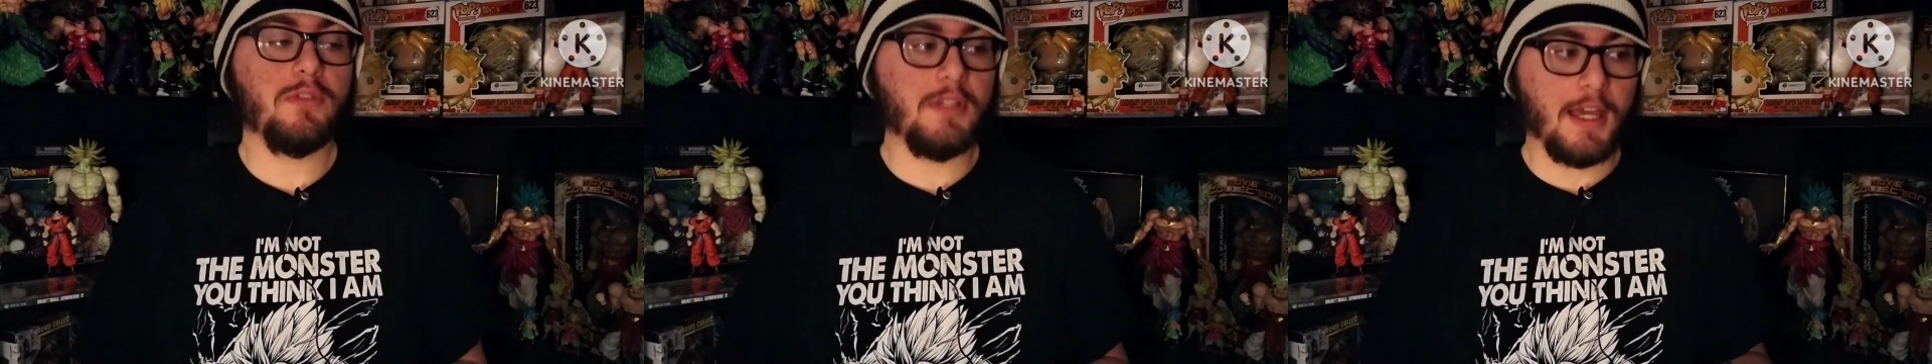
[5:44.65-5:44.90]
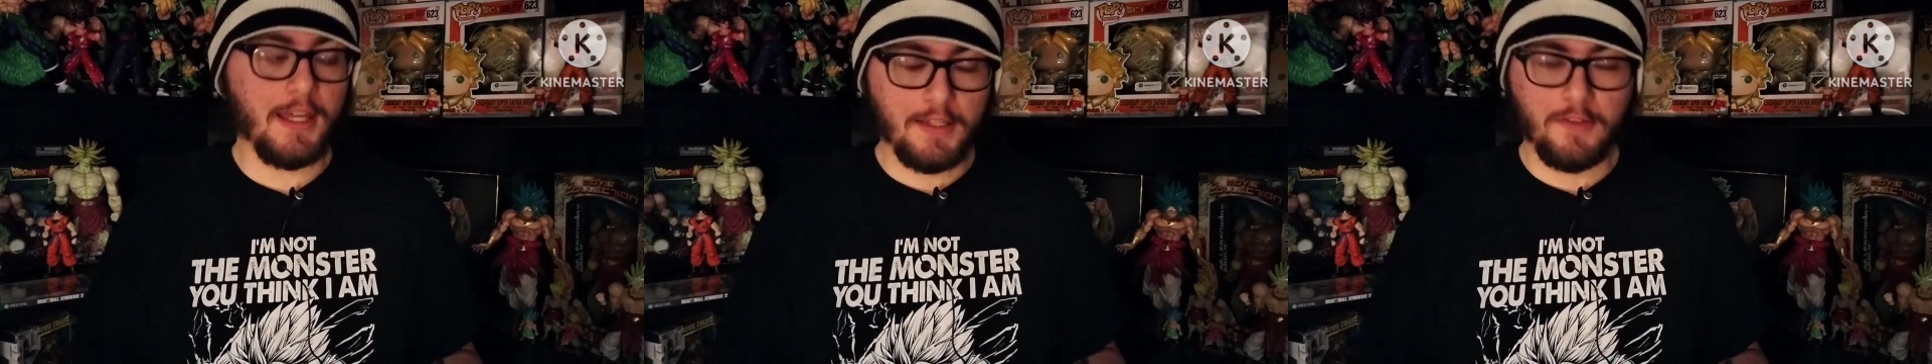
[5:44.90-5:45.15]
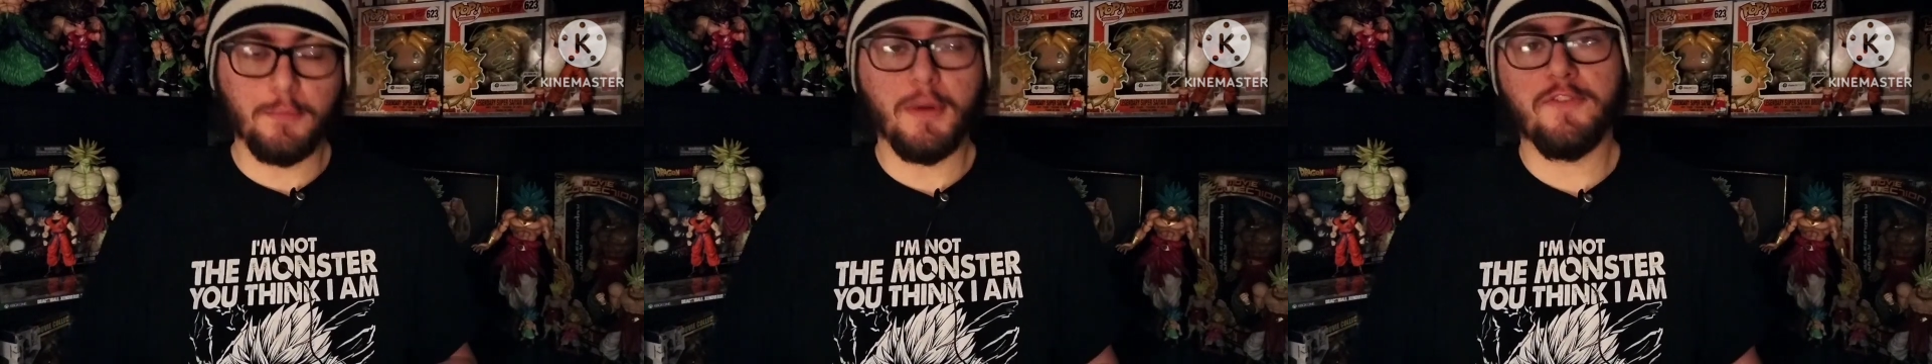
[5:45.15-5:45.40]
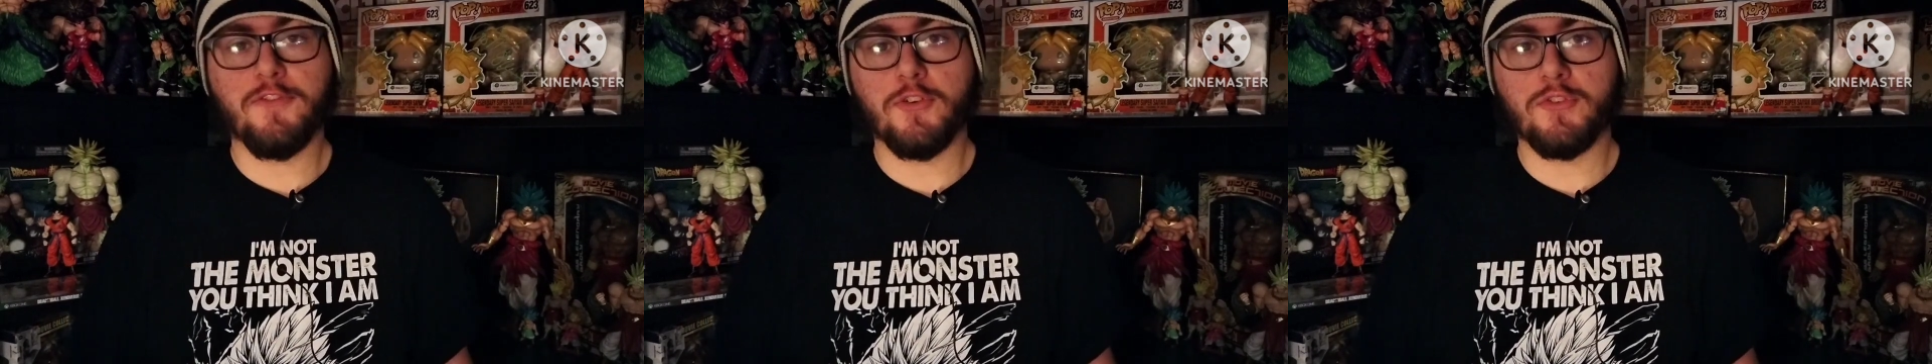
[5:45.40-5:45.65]
that is my
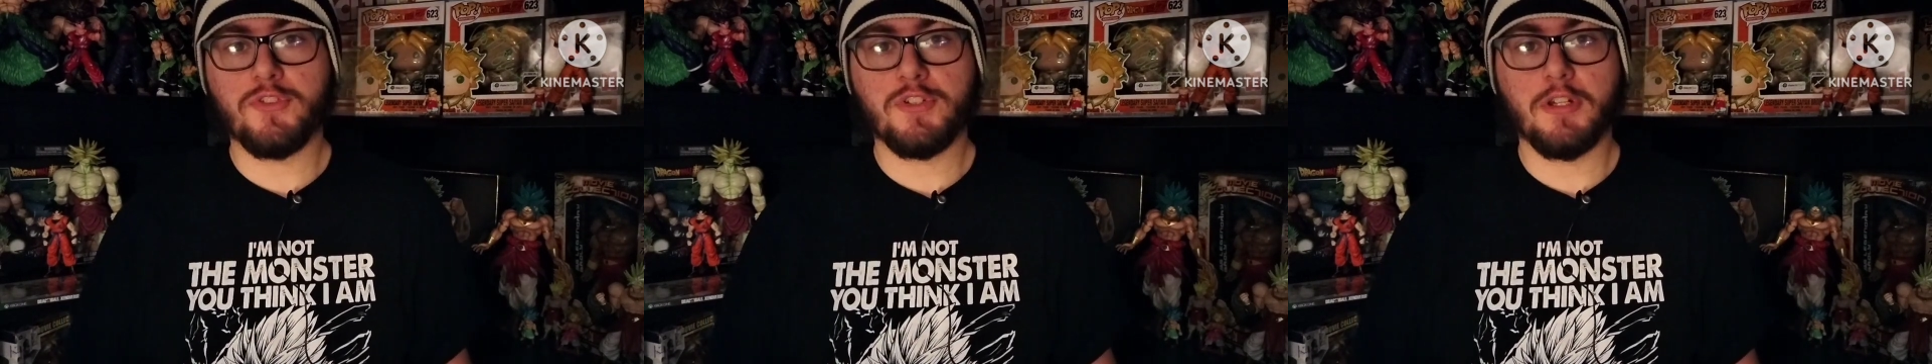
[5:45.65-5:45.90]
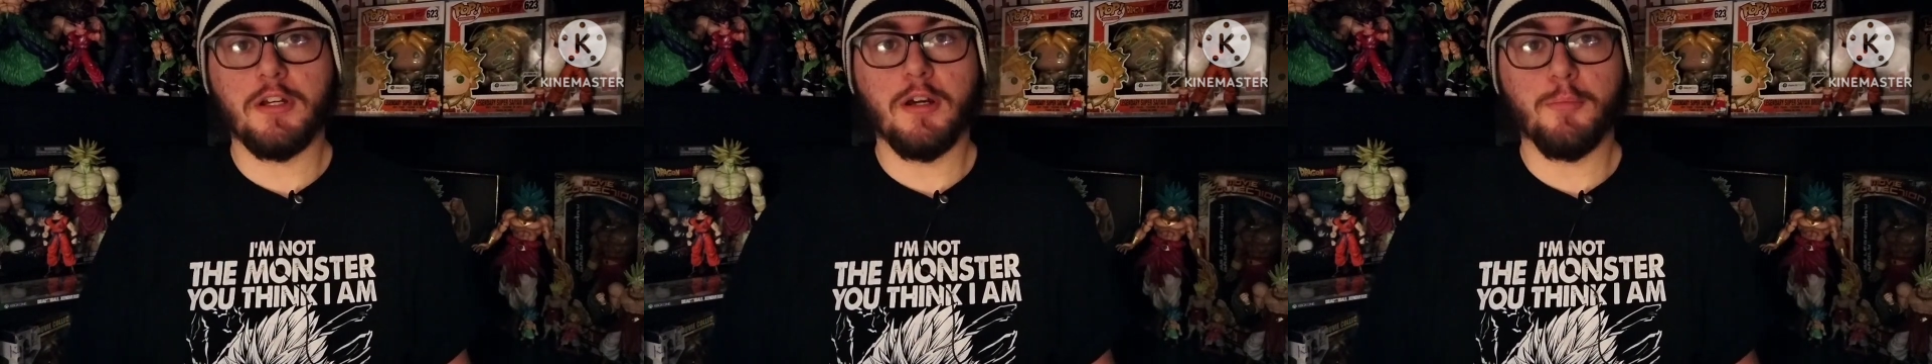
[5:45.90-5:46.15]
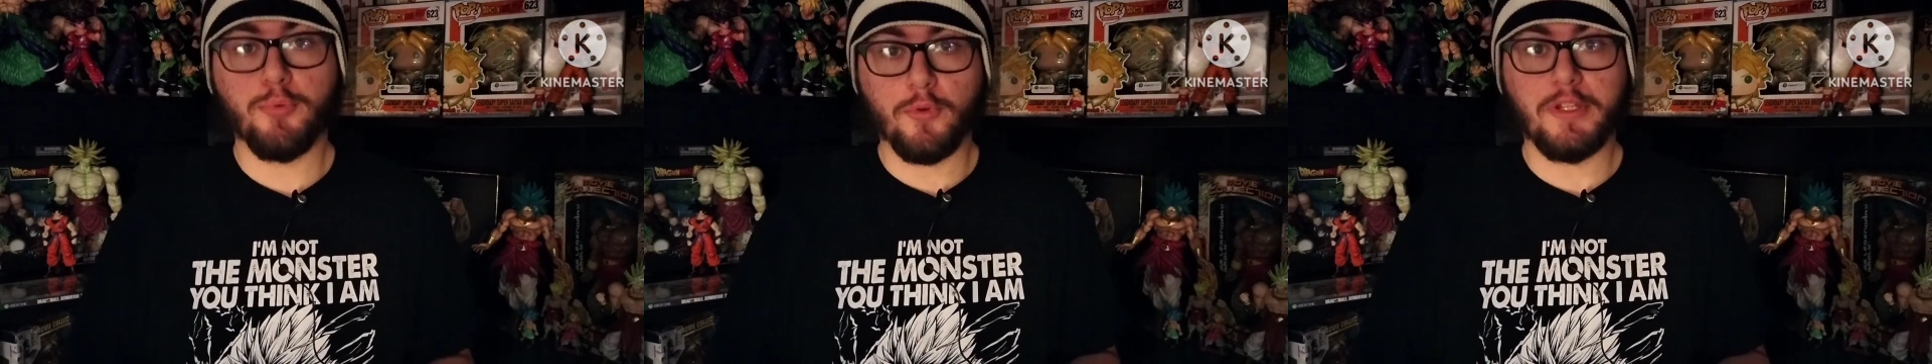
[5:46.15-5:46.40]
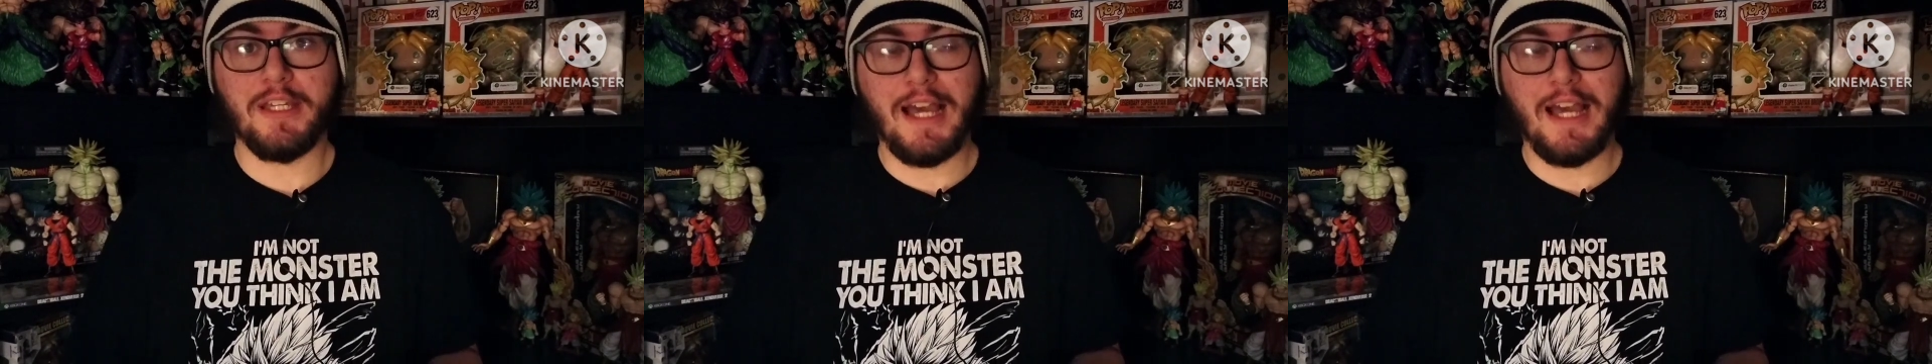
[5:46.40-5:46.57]
first uh, Broly